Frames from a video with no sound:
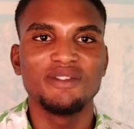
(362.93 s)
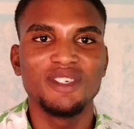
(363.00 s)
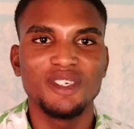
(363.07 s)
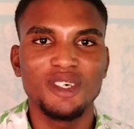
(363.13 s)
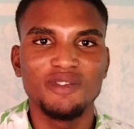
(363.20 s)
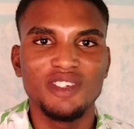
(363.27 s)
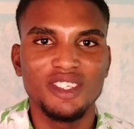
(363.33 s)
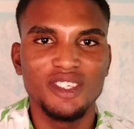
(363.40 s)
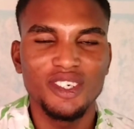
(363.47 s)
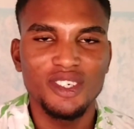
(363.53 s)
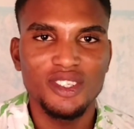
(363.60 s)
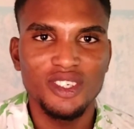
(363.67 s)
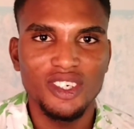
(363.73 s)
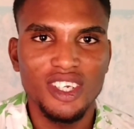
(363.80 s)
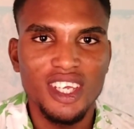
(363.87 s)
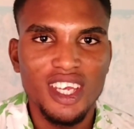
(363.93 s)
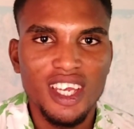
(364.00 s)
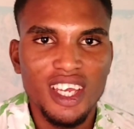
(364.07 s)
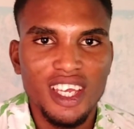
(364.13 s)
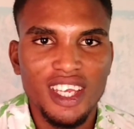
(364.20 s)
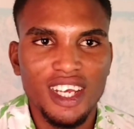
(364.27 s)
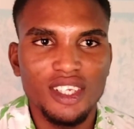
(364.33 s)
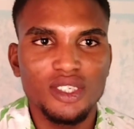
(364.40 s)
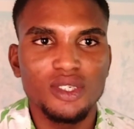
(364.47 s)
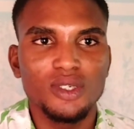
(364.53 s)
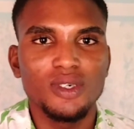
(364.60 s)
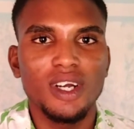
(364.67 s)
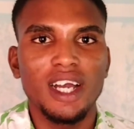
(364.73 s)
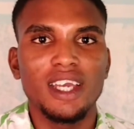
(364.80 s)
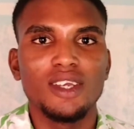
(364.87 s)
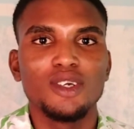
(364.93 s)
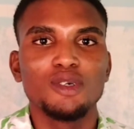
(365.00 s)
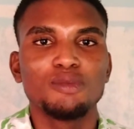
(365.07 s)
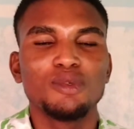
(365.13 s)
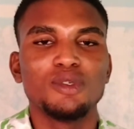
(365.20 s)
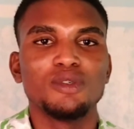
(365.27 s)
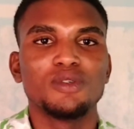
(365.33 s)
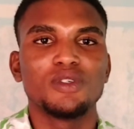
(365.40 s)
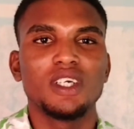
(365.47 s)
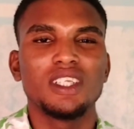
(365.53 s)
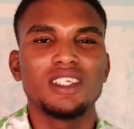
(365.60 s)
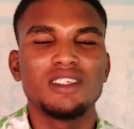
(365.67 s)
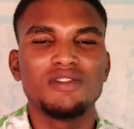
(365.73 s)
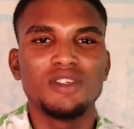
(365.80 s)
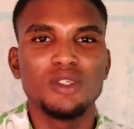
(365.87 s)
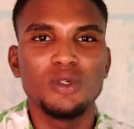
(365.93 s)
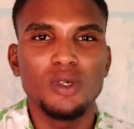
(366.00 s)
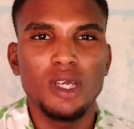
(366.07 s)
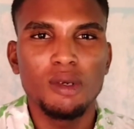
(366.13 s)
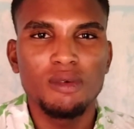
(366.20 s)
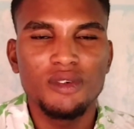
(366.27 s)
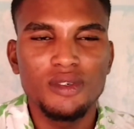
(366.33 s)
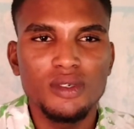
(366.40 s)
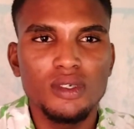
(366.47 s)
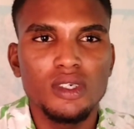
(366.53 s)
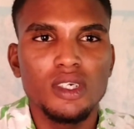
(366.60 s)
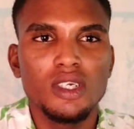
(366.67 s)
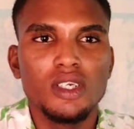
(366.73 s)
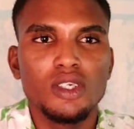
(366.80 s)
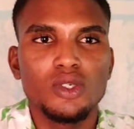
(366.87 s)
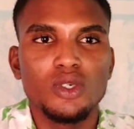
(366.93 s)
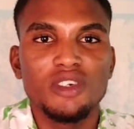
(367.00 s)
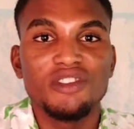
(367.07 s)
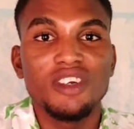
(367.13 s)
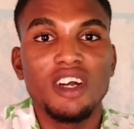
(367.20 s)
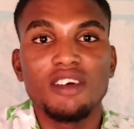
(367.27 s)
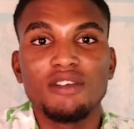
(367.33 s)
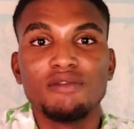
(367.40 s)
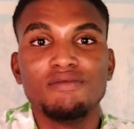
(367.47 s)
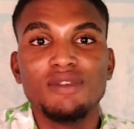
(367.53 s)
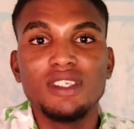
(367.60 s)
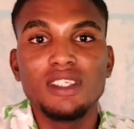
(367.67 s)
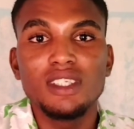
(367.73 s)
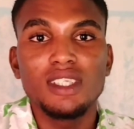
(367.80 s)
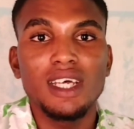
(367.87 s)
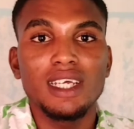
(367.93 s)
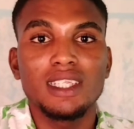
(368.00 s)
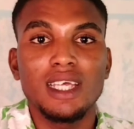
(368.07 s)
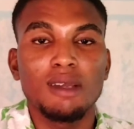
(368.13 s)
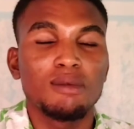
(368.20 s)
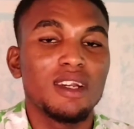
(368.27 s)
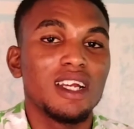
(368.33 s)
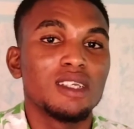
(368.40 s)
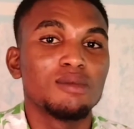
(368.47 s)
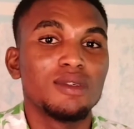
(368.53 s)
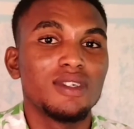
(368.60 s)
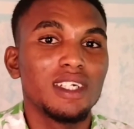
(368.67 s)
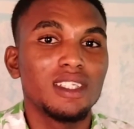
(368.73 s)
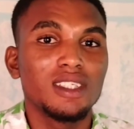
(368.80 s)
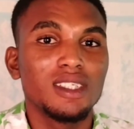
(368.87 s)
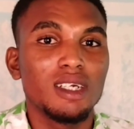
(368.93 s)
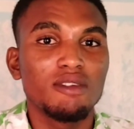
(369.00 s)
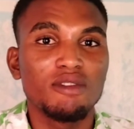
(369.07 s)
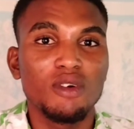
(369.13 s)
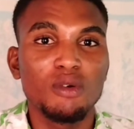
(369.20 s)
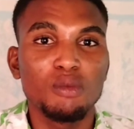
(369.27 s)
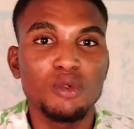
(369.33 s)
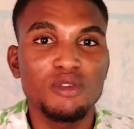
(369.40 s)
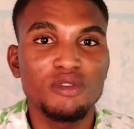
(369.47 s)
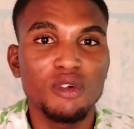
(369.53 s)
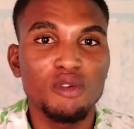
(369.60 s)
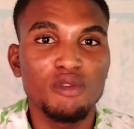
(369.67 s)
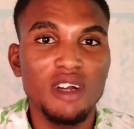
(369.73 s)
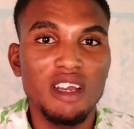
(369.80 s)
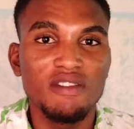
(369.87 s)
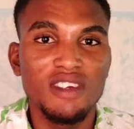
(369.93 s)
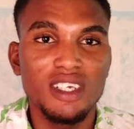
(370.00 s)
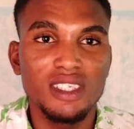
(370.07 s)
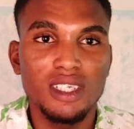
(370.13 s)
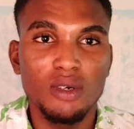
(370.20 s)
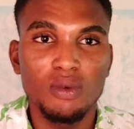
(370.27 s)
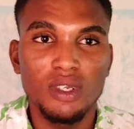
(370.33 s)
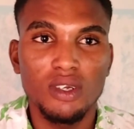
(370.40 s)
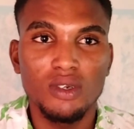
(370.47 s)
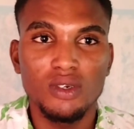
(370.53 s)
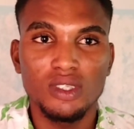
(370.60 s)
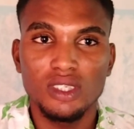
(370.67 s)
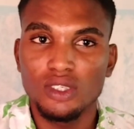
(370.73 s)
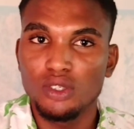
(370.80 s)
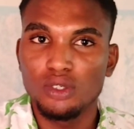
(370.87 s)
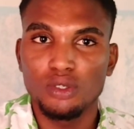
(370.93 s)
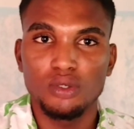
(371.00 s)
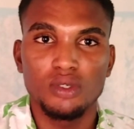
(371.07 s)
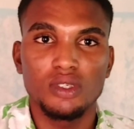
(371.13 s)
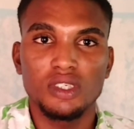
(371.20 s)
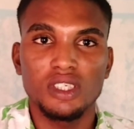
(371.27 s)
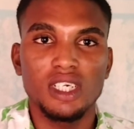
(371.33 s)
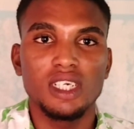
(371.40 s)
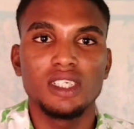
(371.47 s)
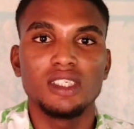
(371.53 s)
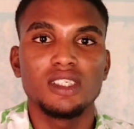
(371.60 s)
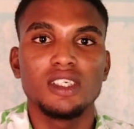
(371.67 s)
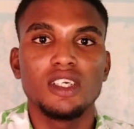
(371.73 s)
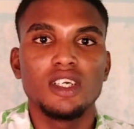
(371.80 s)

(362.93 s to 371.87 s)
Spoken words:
become a doctor. Yeah, so I hope you find this video helpful. So if you have been that type that has been writing JAMB for almost 4 or 5 years now without nothing, you should try and